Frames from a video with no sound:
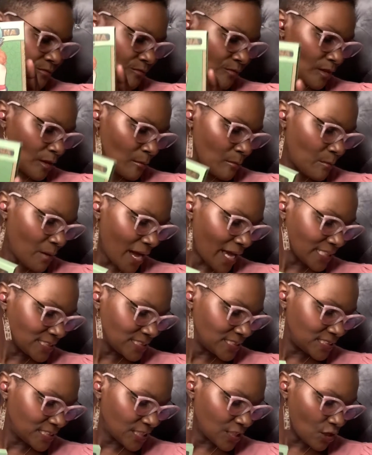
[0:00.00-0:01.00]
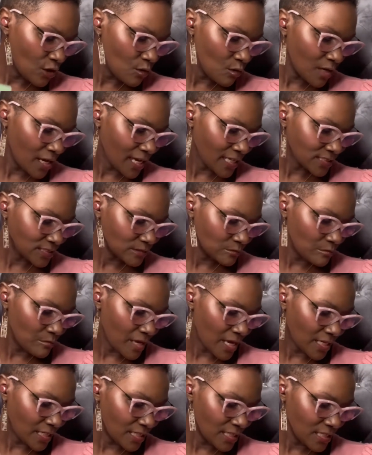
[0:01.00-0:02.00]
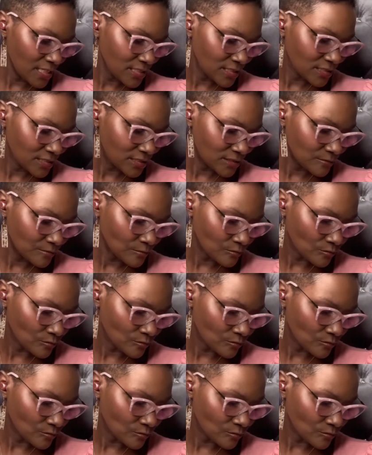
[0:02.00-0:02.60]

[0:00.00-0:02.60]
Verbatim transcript: by Ditto Cosmetics.